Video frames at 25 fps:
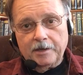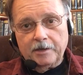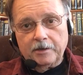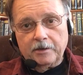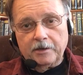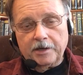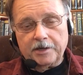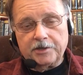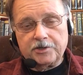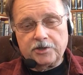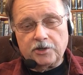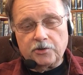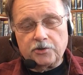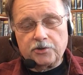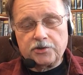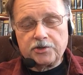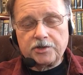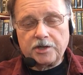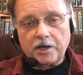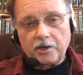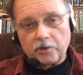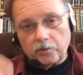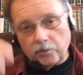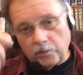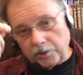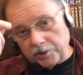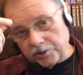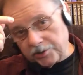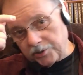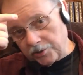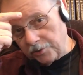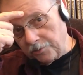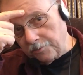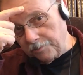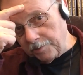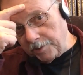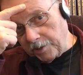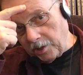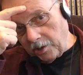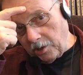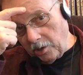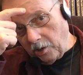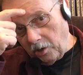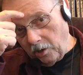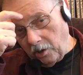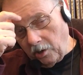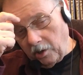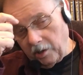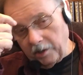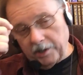I chose Southwestern
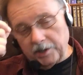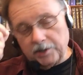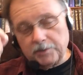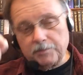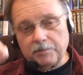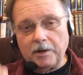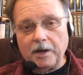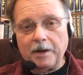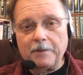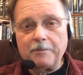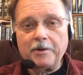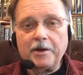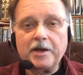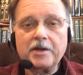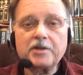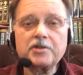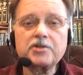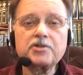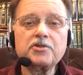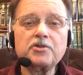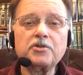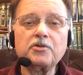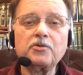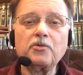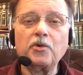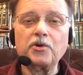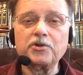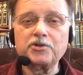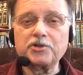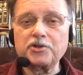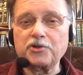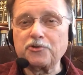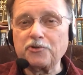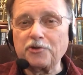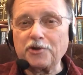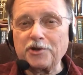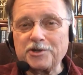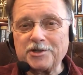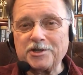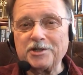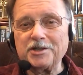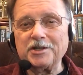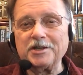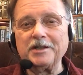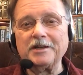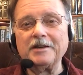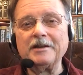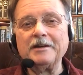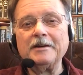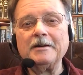because my pastor was a
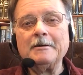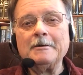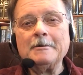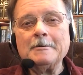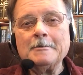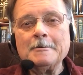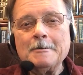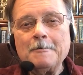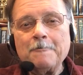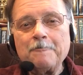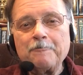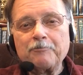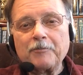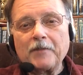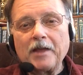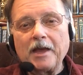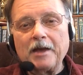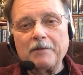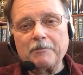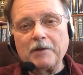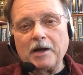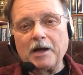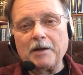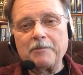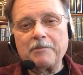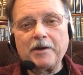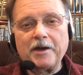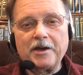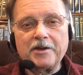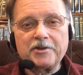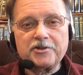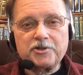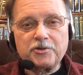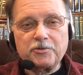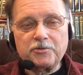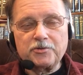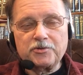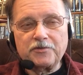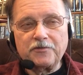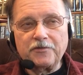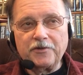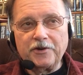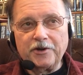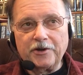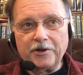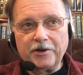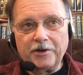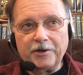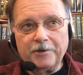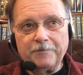trustee, and my pastor was a
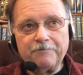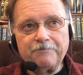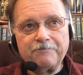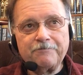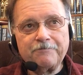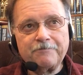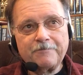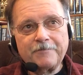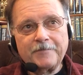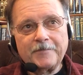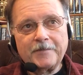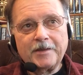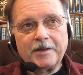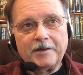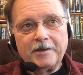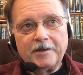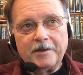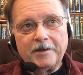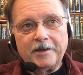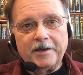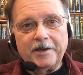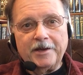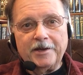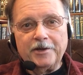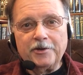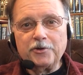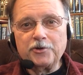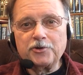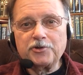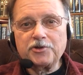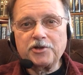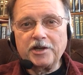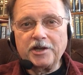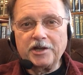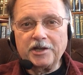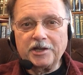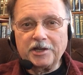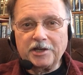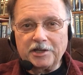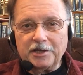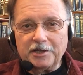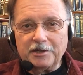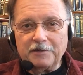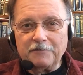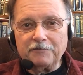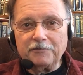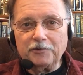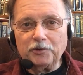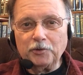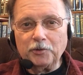very energetic and
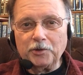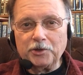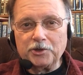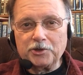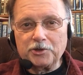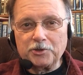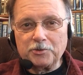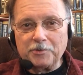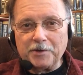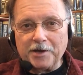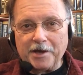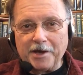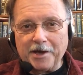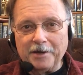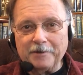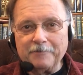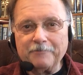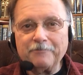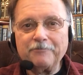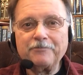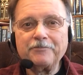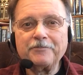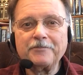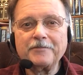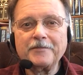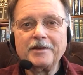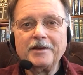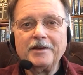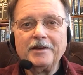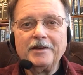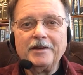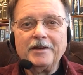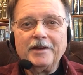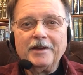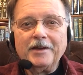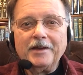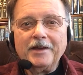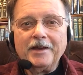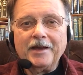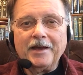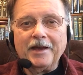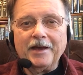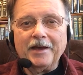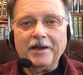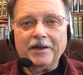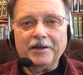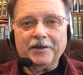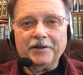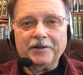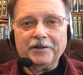influential man.
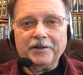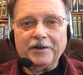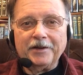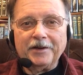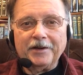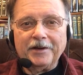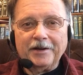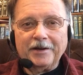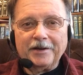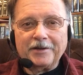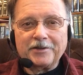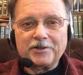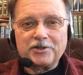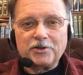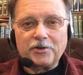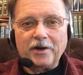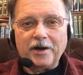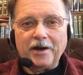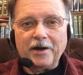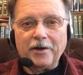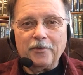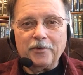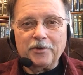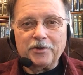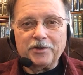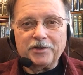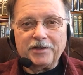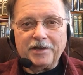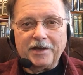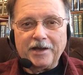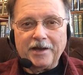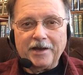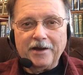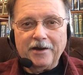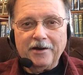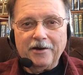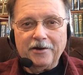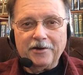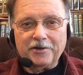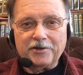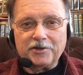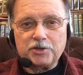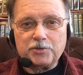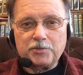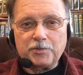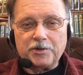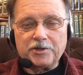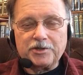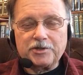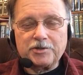And so I went down and
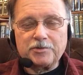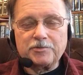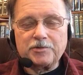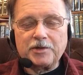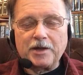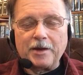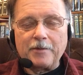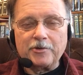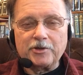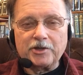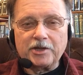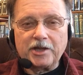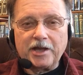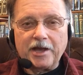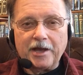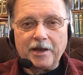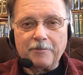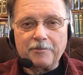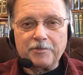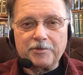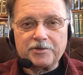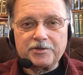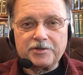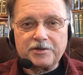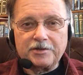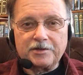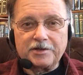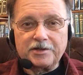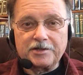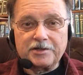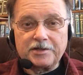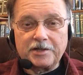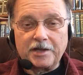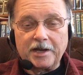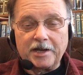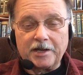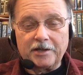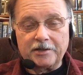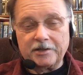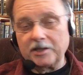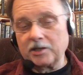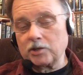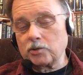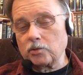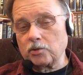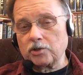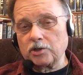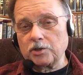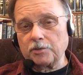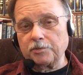spent some time on the campus and decided
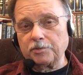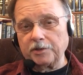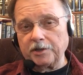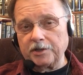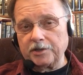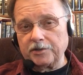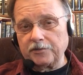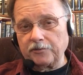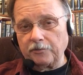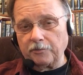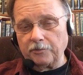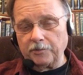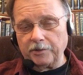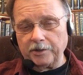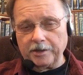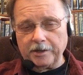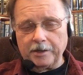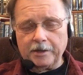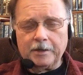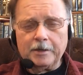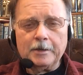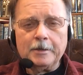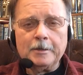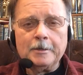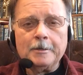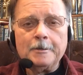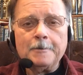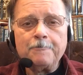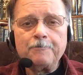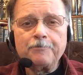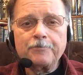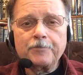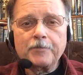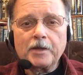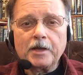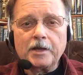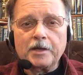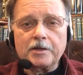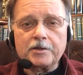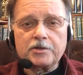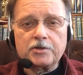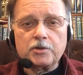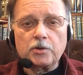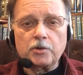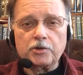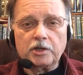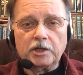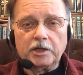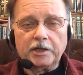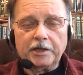this was the place for me. And
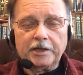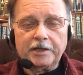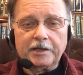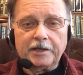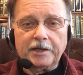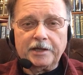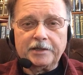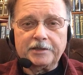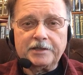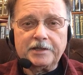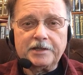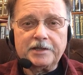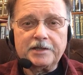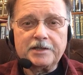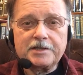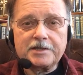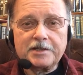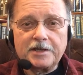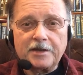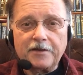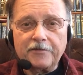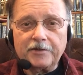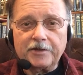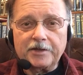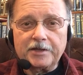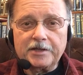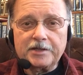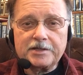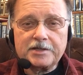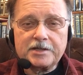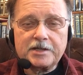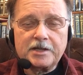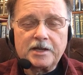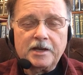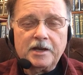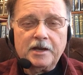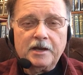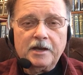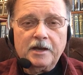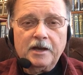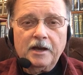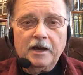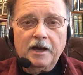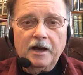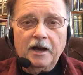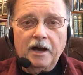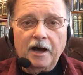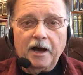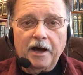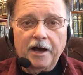so in the late 1970s,
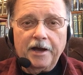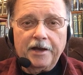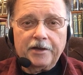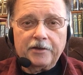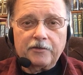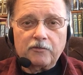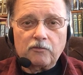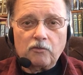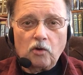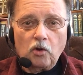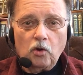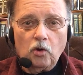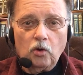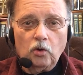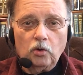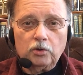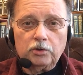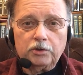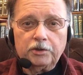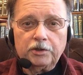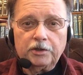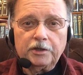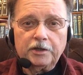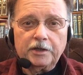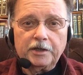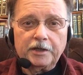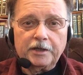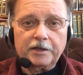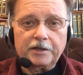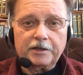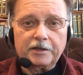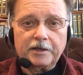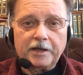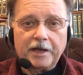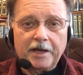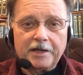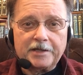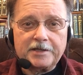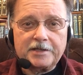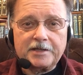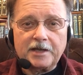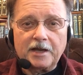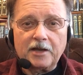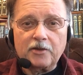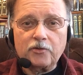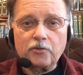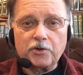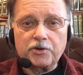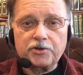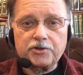I enrolled at
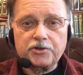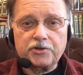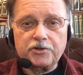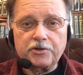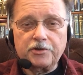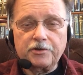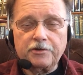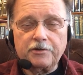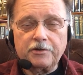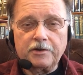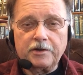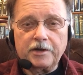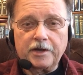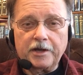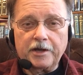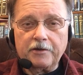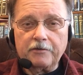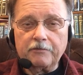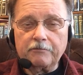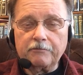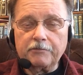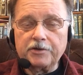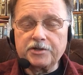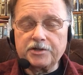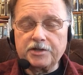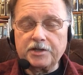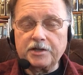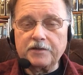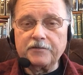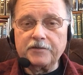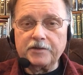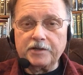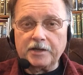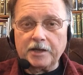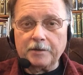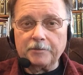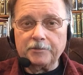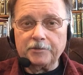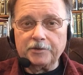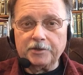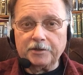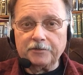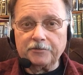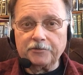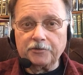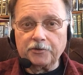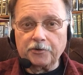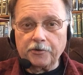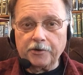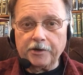Southwestern and received the MDiv
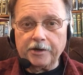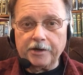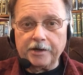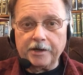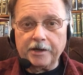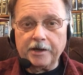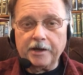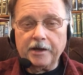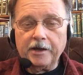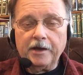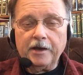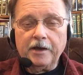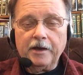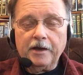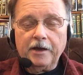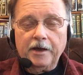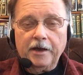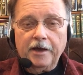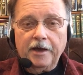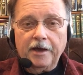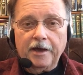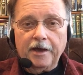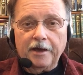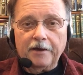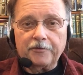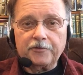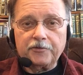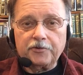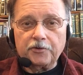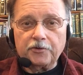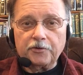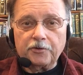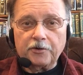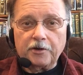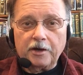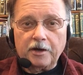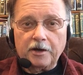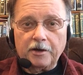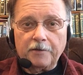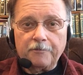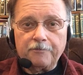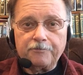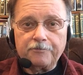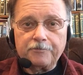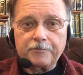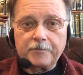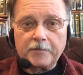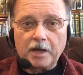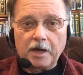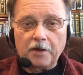degree after
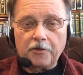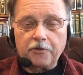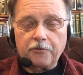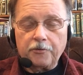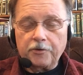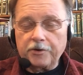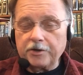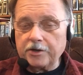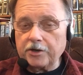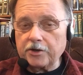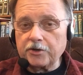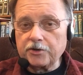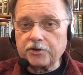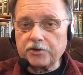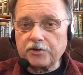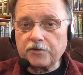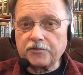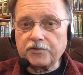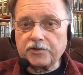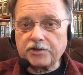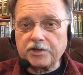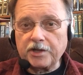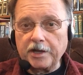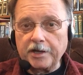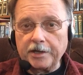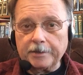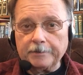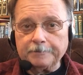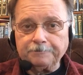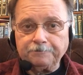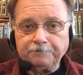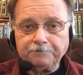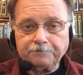3 years of study.